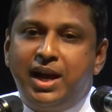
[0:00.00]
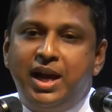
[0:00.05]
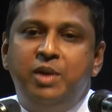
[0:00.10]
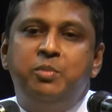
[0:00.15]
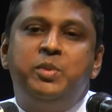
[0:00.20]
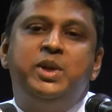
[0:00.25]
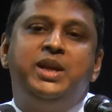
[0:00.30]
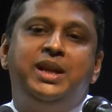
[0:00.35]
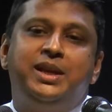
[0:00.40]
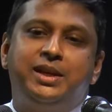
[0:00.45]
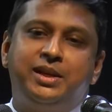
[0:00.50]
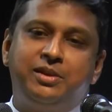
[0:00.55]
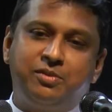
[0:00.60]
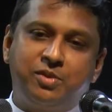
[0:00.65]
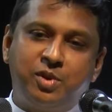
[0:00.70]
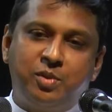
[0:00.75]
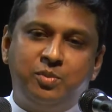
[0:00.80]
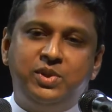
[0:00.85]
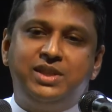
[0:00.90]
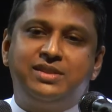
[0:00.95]
emanated
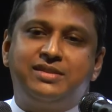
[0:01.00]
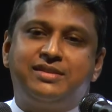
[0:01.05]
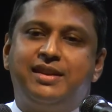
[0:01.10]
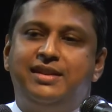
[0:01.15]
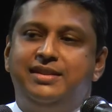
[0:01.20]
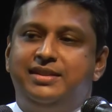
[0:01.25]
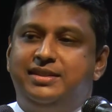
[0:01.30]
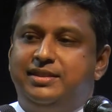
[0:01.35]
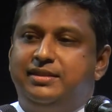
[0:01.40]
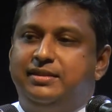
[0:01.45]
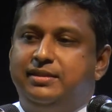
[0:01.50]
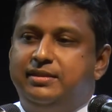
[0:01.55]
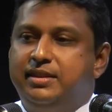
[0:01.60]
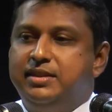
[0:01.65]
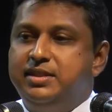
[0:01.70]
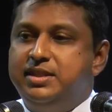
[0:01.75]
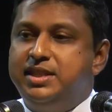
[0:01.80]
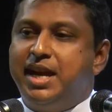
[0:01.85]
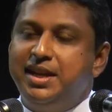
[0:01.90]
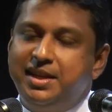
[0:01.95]
from this tradition.
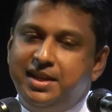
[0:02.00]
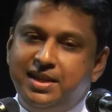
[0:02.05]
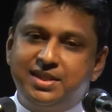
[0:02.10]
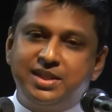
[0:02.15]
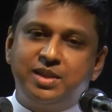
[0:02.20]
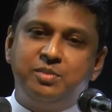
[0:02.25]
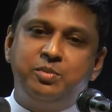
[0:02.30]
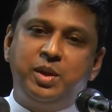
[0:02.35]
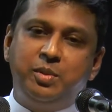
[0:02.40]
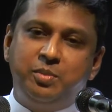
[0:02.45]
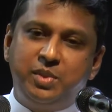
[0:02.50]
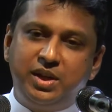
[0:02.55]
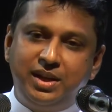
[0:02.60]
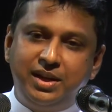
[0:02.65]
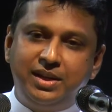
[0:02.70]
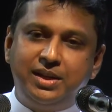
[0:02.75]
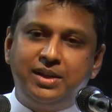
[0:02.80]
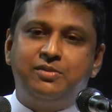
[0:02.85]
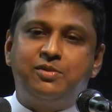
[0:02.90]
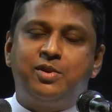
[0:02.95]
Jainism
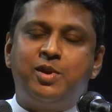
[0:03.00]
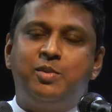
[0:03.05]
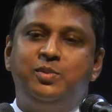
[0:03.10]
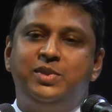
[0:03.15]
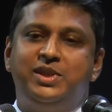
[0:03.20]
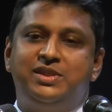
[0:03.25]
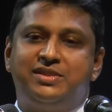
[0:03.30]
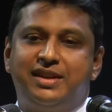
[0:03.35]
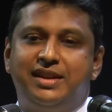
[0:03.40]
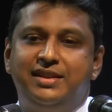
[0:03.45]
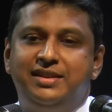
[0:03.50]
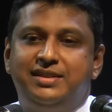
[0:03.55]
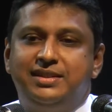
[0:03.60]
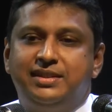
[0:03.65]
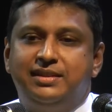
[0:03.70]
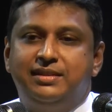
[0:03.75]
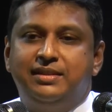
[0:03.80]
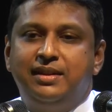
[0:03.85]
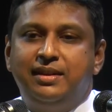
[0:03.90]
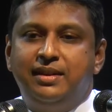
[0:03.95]
emanated from this
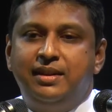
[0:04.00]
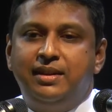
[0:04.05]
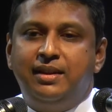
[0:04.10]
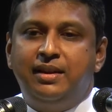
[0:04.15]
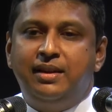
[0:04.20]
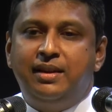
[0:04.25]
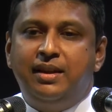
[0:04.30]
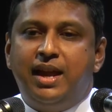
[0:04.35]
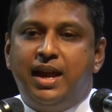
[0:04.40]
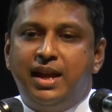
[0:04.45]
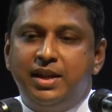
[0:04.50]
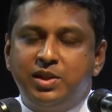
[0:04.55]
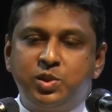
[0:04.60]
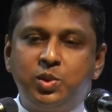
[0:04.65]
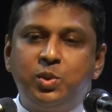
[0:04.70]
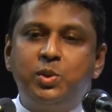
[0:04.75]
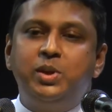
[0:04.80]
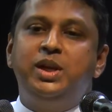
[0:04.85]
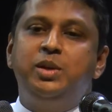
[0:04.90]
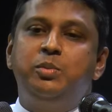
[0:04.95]
tradition. And
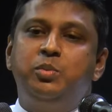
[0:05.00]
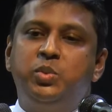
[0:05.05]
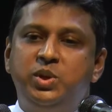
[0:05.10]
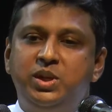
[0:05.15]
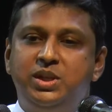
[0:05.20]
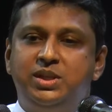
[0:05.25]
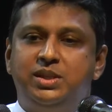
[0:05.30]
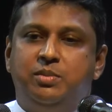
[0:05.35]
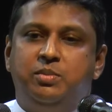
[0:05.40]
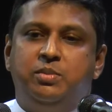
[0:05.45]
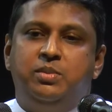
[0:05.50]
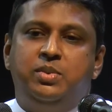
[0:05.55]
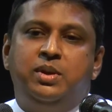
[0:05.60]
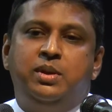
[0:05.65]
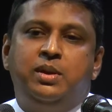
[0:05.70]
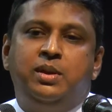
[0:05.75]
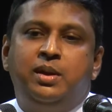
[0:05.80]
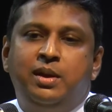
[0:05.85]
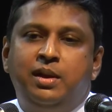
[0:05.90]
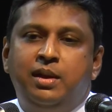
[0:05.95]
so did Buddhism.
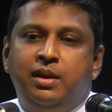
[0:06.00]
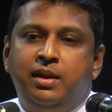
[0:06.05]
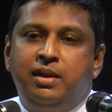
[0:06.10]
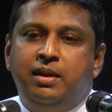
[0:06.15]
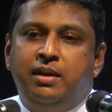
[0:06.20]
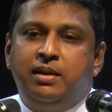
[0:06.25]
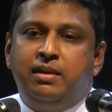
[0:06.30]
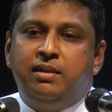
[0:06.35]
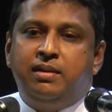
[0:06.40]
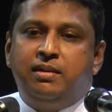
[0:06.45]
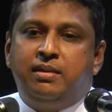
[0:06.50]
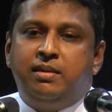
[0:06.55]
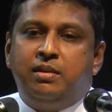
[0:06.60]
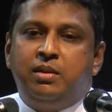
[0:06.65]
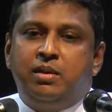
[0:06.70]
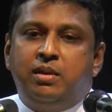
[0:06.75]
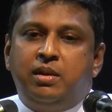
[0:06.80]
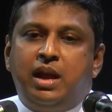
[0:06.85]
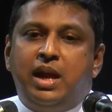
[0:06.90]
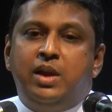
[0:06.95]

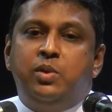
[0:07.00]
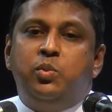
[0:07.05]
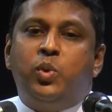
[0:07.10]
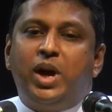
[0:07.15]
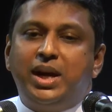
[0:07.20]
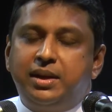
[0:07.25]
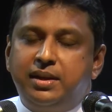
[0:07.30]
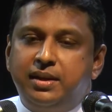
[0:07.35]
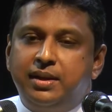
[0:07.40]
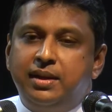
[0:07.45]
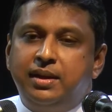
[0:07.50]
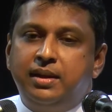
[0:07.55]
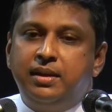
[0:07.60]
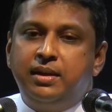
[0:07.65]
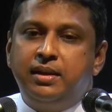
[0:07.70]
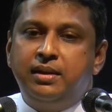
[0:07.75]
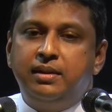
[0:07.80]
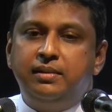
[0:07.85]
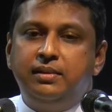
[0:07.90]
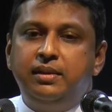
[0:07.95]
And what
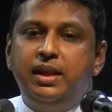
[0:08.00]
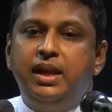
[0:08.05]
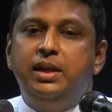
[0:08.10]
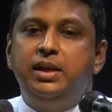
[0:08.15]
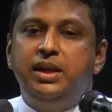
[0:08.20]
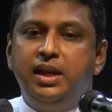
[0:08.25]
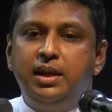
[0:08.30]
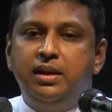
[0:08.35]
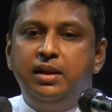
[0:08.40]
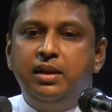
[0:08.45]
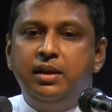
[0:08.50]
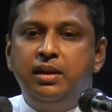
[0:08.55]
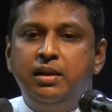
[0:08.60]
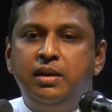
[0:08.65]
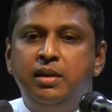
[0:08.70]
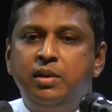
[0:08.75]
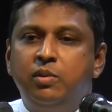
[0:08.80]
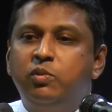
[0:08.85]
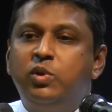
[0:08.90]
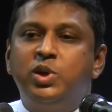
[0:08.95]
they did
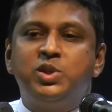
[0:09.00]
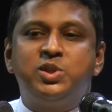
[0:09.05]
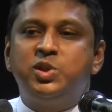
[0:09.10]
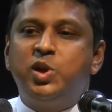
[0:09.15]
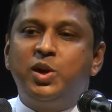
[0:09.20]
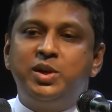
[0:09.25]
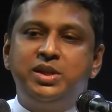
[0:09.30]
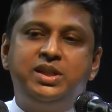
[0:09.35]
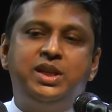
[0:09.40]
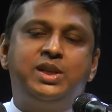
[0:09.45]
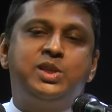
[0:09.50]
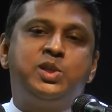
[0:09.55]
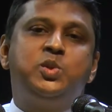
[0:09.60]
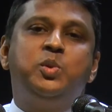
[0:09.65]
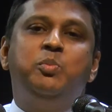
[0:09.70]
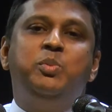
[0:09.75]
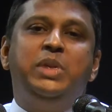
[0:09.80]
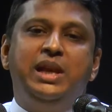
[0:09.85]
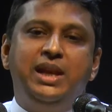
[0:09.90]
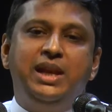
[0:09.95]
was not just to
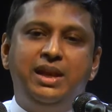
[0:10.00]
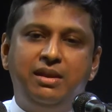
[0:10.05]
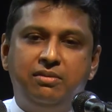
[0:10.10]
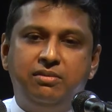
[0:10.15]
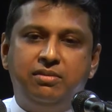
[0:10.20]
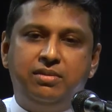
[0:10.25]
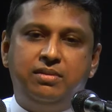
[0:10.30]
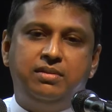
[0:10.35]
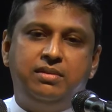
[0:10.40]
believe,